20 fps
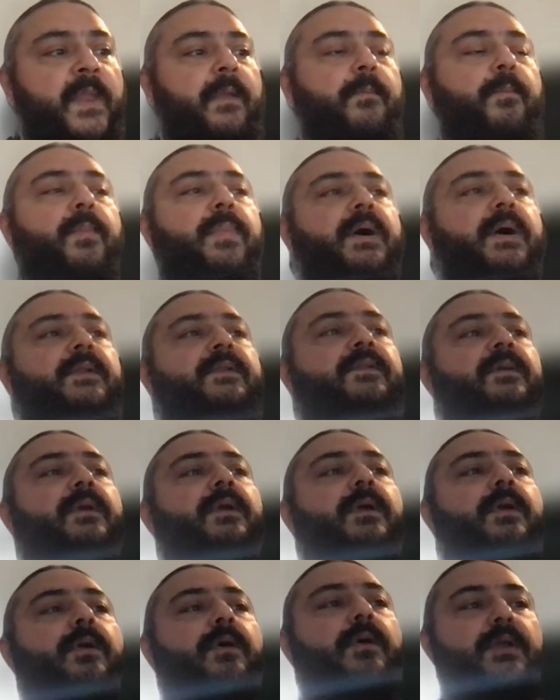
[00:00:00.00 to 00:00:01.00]
But
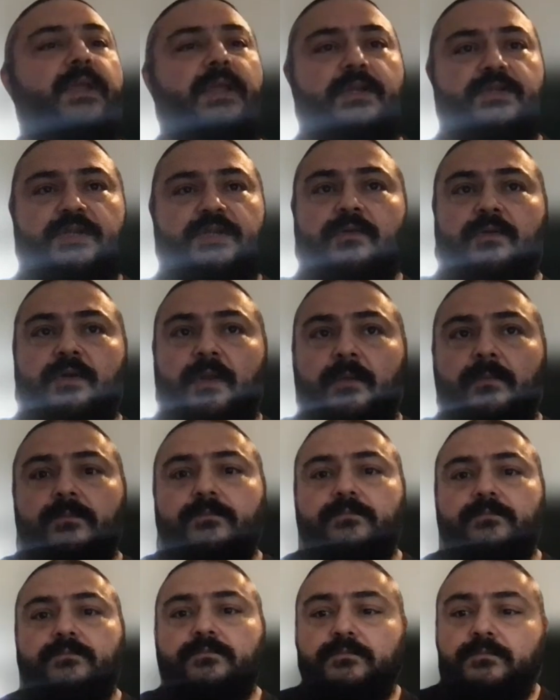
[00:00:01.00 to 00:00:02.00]
in
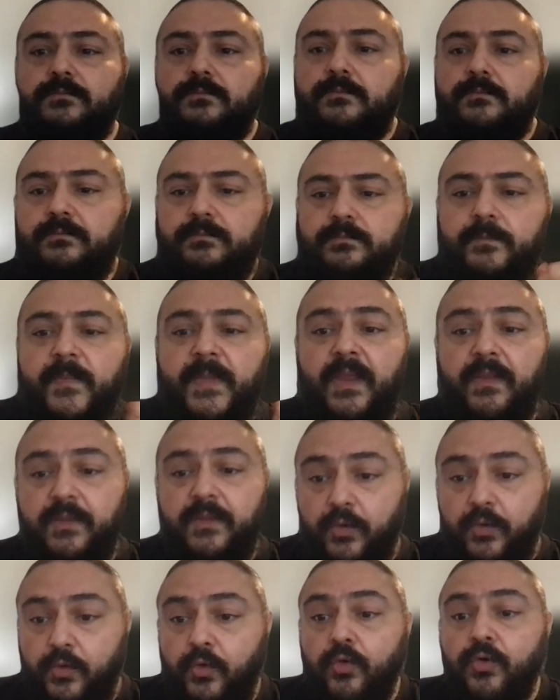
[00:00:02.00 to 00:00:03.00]
general,
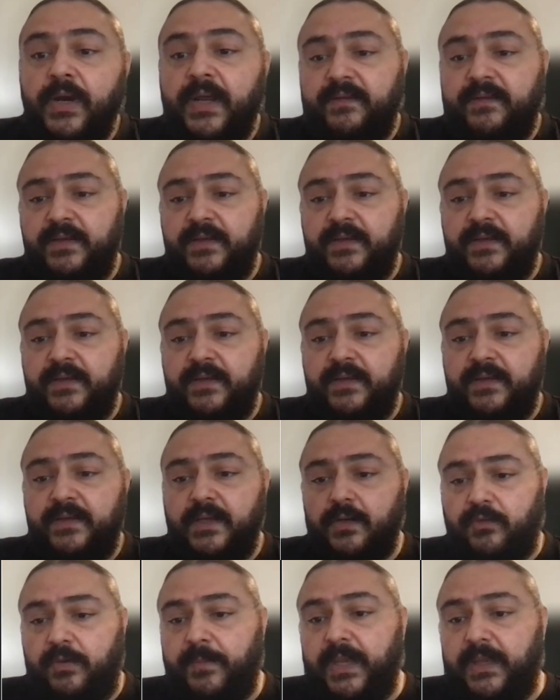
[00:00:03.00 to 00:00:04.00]
the core idea
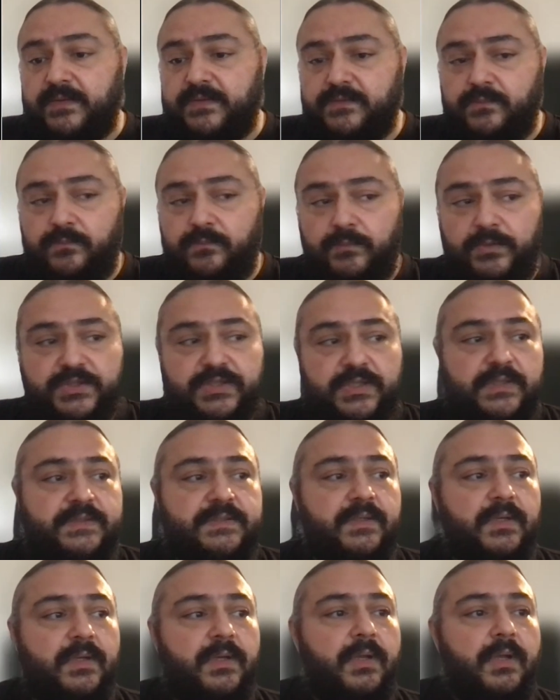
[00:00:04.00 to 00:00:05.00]
remains, which
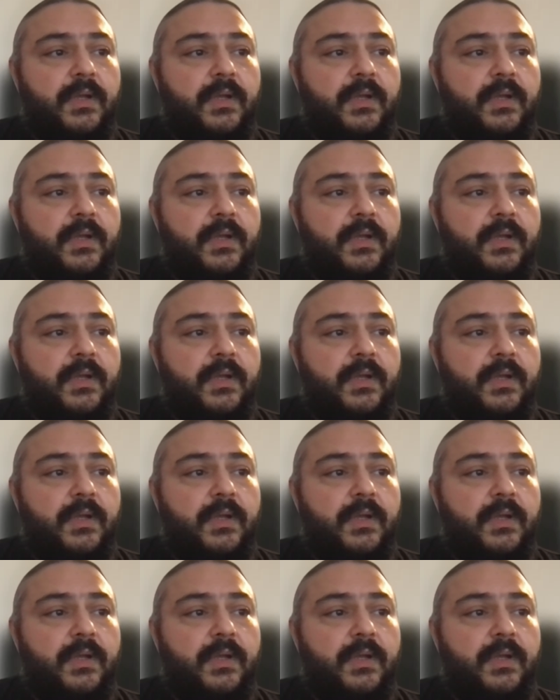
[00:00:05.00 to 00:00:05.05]
is